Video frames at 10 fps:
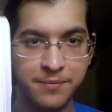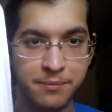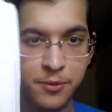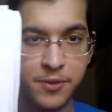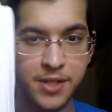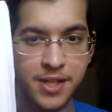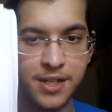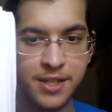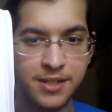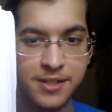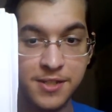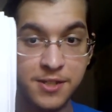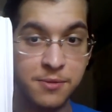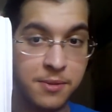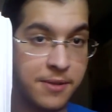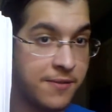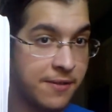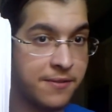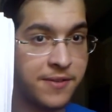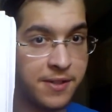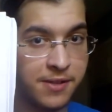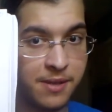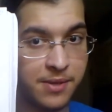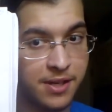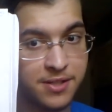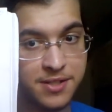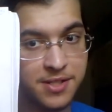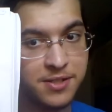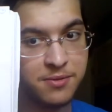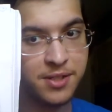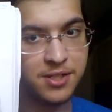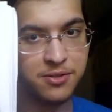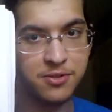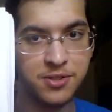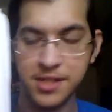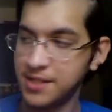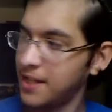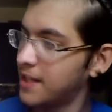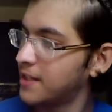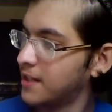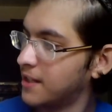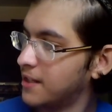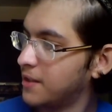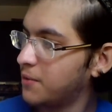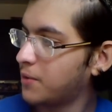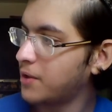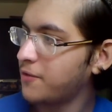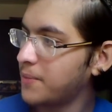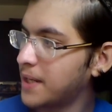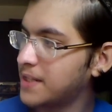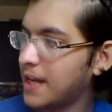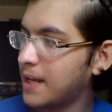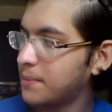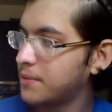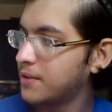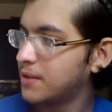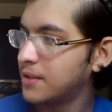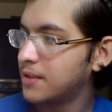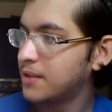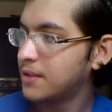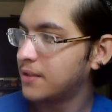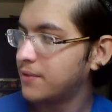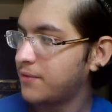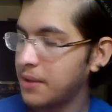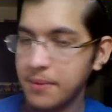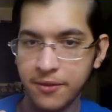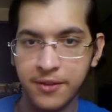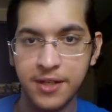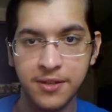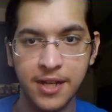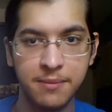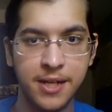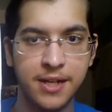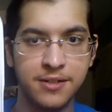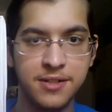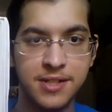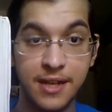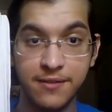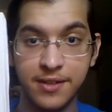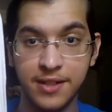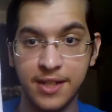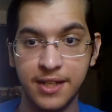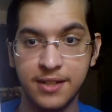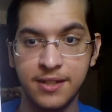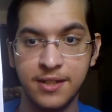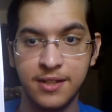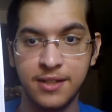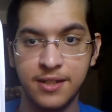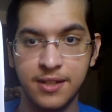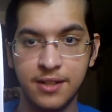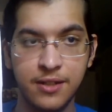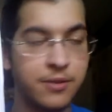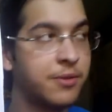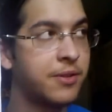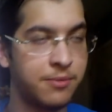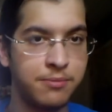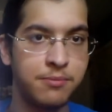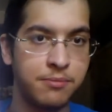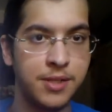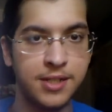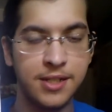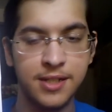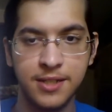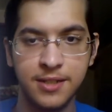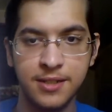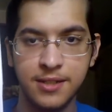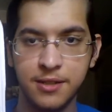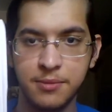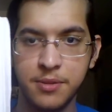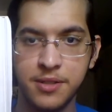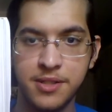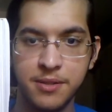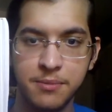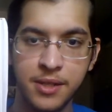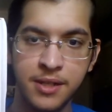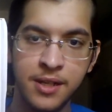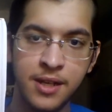Marie. She's one of my favorite video game characters, and it's really true. She's like one of my top female video game characters, definitely, along with Midna and another person. But